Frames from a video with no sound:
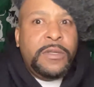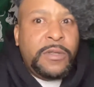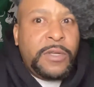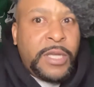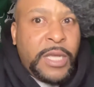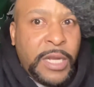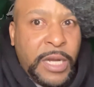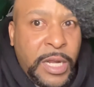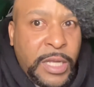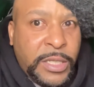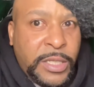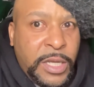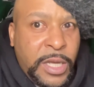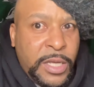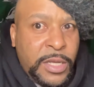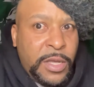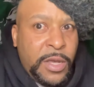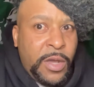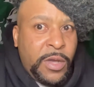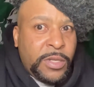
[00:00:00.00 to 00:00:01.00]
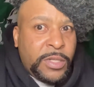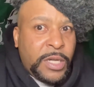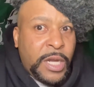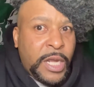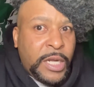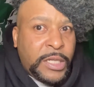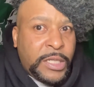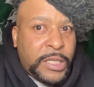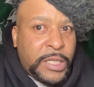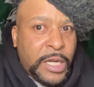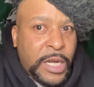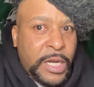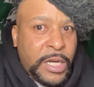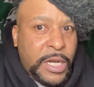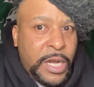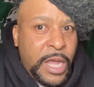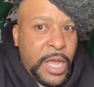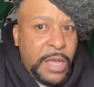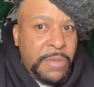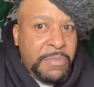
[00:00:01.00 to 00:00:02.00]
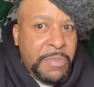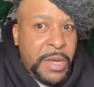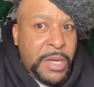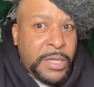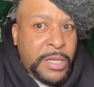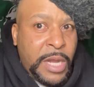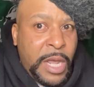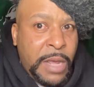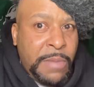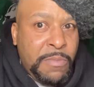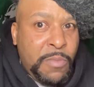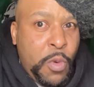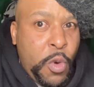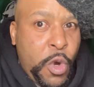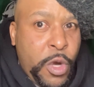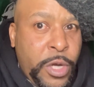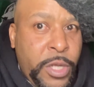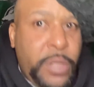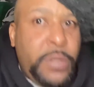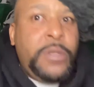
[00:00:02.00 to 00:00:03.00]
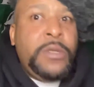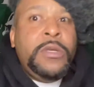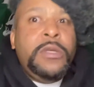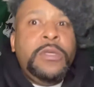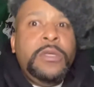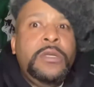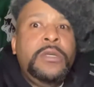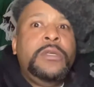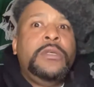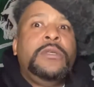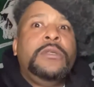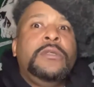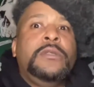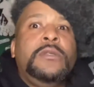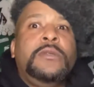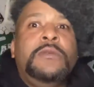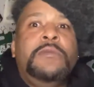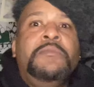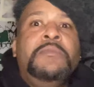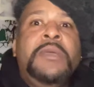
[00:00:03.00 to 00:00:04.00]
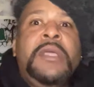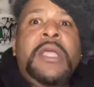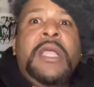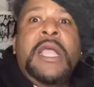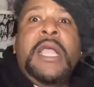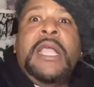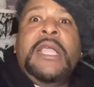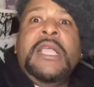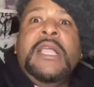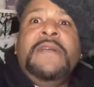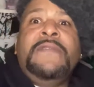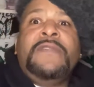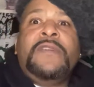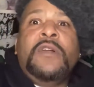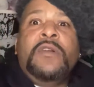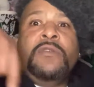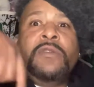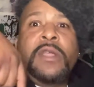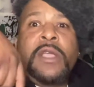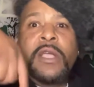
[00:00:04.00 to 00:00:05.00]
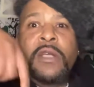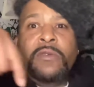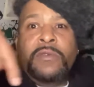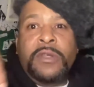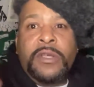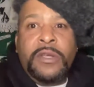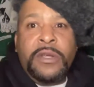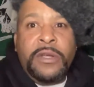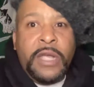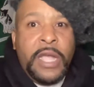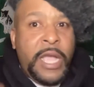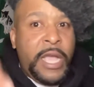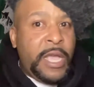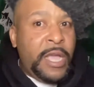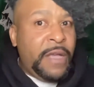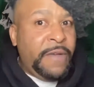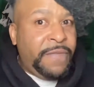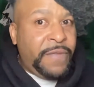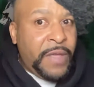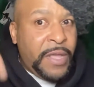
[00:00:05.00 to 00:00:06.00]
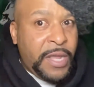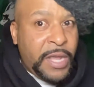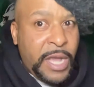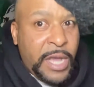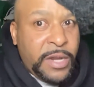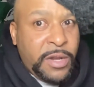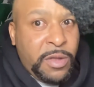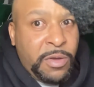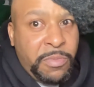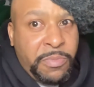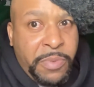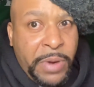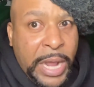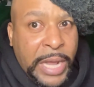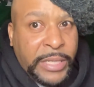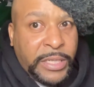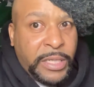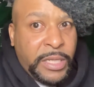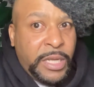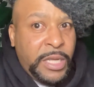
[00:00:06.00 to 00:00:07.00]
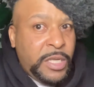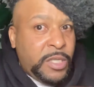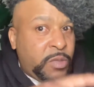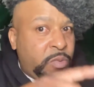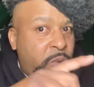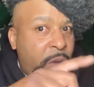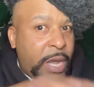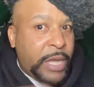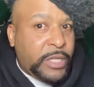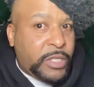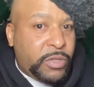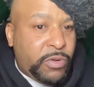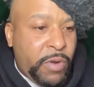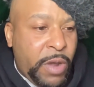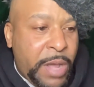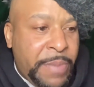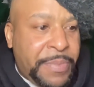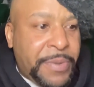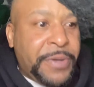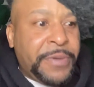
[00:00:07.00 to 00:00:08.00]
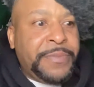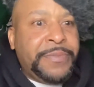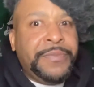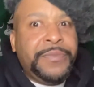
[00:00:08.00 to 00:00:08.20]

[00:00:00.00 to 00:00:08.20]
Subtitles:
Can I tell y'all, it's like Sunday, Monday morning. Me and AF go down there. AF ain't got no brakes in his white scraper.